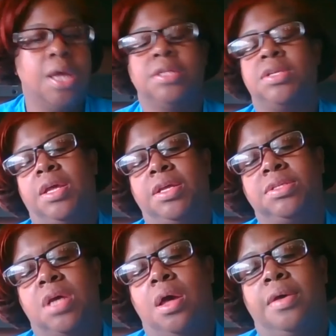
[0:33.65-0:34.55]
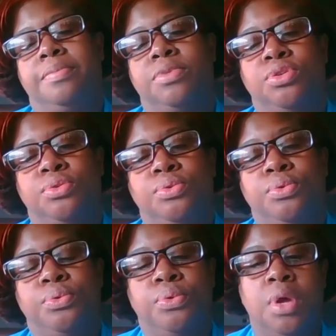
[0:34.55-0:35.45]
taking time
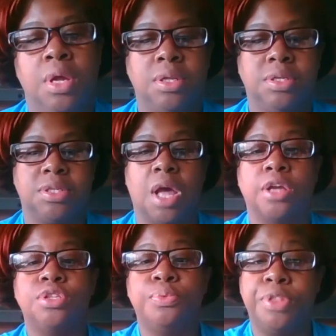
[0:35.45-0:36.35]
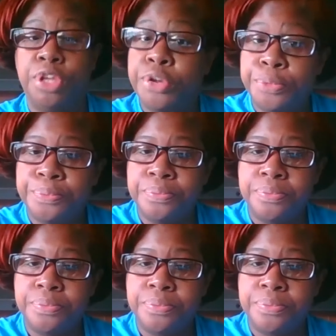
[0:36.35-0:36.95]
to discuss with you